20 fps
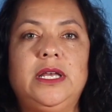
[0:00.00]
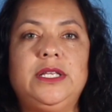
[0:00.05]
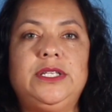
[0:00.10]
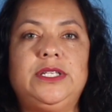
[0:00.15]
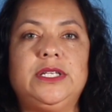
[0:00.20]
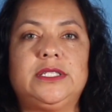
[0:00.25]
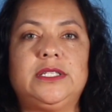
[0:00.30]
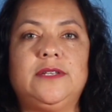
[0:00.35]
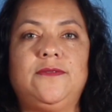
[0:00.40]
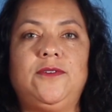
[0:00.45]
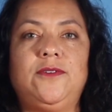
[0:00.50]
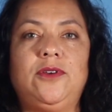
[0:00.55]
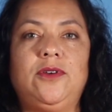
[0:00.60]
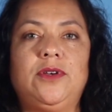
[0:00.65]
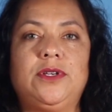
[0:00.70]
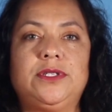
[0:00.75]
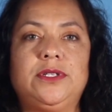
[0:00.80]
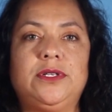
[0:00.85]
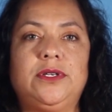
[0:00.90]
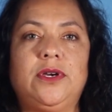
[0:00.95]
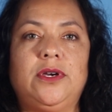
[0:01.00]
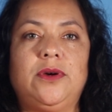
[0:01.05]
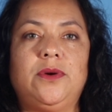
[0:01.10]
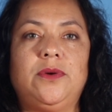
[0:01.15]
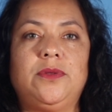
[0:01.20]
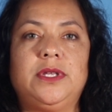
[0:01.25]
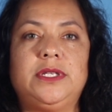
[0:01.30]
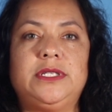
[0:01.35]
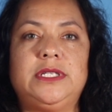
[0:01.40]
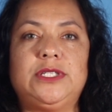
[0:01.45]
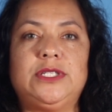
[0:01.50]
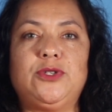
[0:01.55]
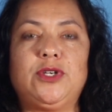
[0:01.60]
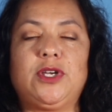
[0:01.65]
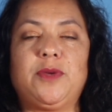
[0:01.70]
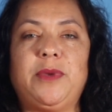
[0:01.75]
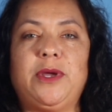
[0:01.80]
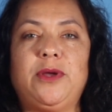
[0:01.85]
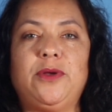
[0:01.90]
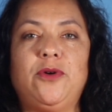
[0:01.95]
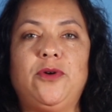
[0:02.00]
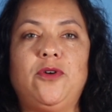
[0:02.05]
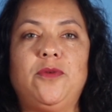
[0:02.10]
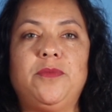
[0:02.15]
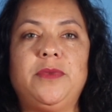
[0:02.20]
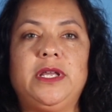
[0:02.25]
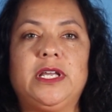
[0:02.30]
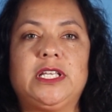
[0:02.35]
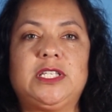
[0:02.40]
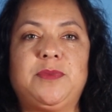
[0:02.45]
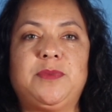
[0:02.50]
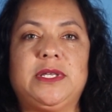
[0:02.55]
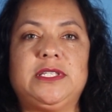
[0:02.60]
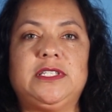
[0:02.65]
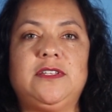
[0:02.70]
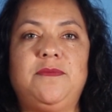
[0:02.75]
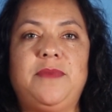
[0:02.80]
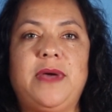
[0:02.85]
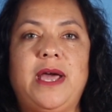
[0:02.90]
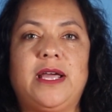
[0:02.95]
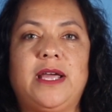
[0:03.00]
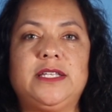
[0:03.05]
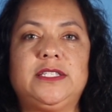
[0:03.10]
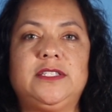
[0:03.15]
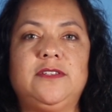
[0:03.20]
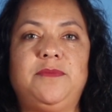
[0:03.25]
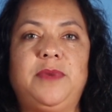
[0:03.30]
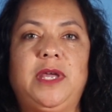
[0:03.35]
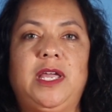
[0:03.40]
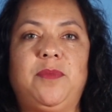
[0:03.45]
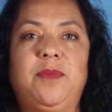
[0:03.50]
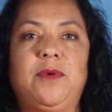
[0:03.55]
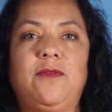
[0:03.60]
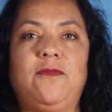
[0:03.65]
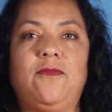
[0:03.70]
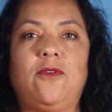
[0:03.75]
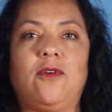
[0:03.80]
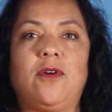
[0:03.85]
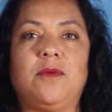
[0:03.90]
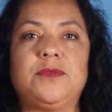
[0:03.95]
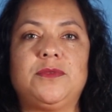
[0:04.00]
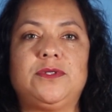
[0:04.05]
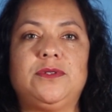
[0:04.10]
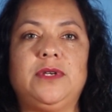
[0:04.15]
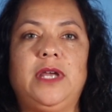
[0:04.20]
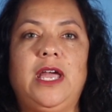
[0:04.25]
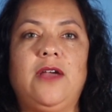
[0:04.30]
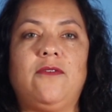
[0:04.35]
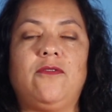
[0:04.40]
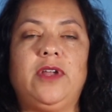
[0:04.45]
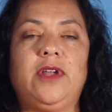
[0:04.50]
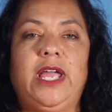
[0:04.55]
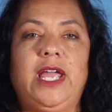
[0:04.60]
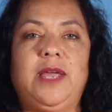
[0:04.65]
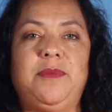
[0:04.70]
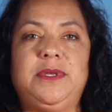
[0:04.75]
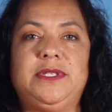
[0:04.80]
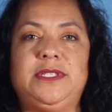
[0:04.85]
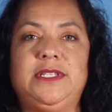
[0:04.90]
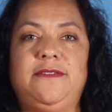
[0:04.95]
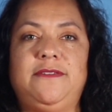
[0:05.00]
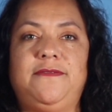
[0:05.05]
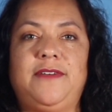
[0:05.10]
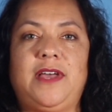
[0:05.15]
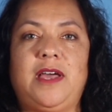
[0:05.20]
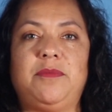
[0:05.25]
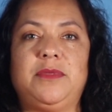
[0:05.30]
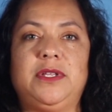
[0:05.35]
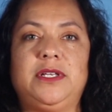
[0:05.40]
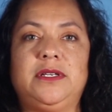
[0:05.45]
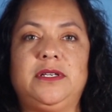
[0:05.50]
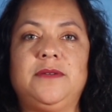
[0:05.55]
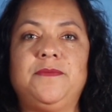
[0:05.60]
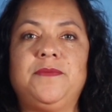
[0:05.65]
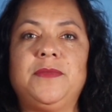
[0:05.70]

Just a few years ago, the district mailed home expensive packets of paper forms to every ABC family.